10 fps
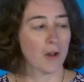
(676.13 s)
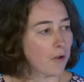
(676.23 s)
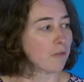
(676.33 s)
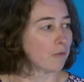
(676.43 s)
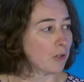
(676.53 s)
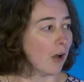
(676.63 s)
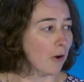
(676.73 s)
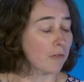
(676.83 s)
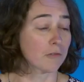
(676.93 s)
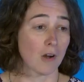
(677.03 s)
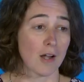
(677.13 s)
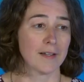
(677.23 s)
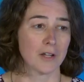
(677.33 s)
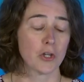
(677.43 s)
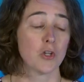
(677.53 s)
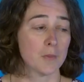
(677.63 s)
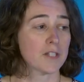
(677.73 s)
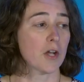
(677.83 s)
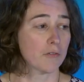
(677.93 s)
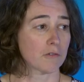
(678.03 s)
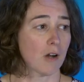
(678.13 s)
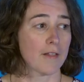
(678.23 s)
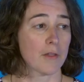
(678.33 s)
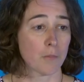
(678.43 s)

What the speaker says: override the